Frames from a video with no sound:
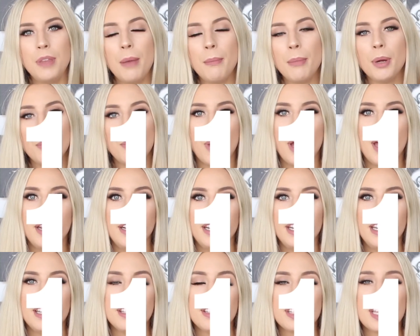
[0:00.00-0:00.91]
number 1
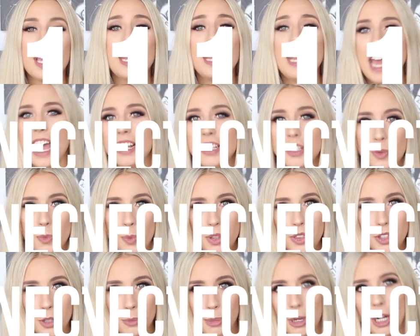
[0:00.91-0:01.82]
is connect
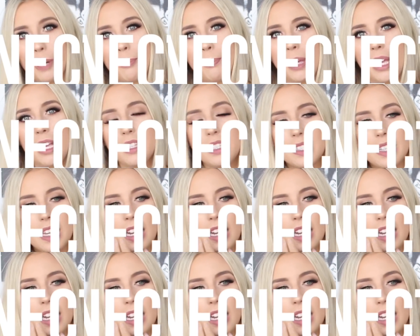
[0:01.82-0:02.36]
with your purpose.